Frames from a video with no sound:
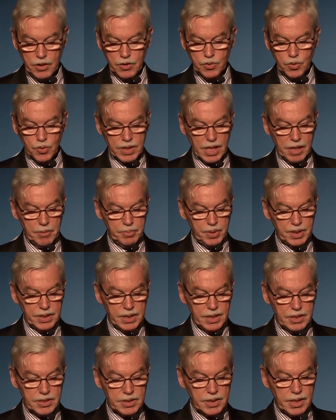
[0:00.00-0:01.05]
to
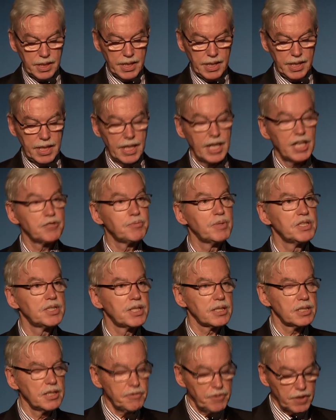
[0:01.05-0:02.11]
companies has been
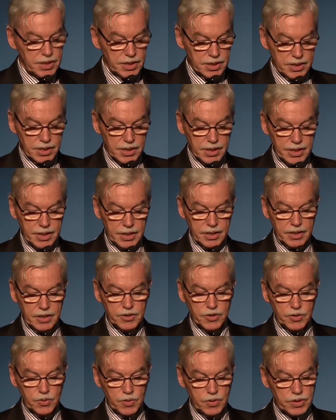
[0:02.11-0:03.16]
significantly
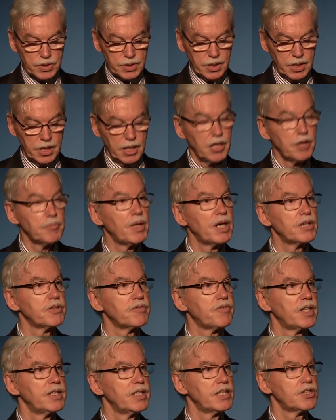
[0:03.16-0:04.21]
reduced by the
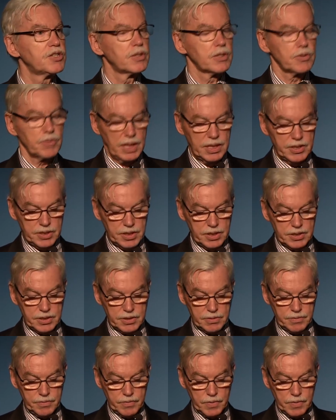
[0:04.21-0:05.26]
financial crisis.